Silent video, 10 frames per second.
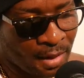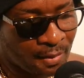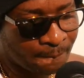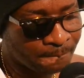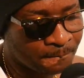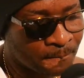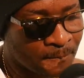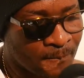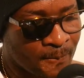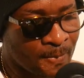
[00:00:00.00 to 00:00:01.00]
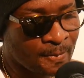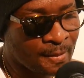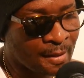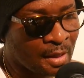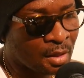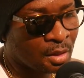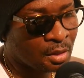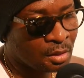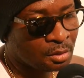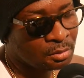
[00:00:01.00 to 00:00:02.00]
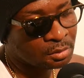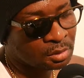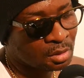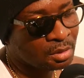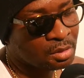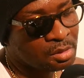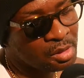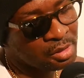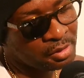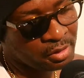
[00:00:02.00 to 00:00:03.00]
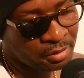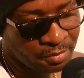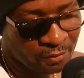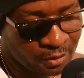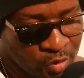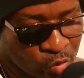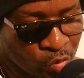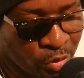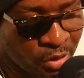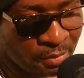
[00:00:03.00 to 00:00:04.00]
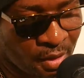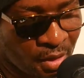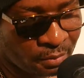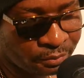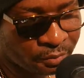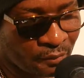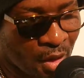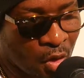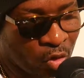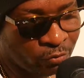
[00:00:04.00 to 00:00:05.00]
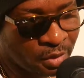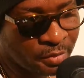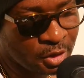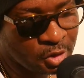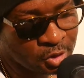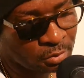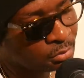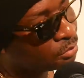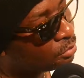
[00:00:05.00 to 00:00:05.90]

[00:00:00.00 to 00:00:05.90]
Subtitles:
any music that we can look forward for? yeah, I have a tune name, Love Me Beach.